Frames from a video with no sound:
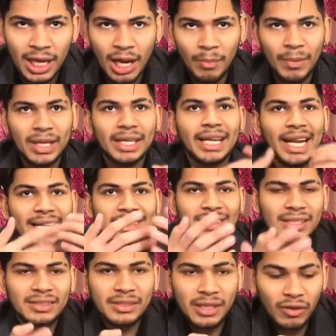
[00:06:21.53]
but let us
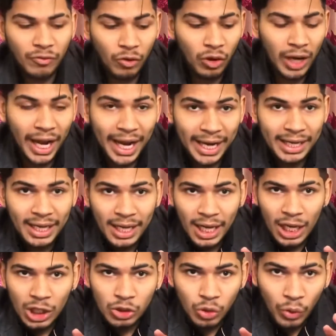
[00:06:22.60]
consider for hand.
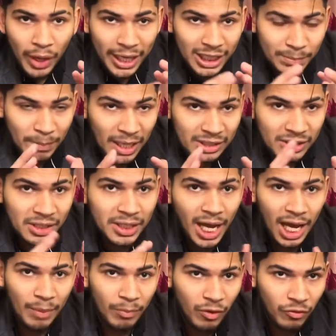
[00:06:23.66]
So a special
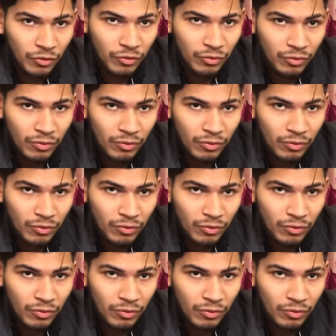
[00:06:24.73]
type of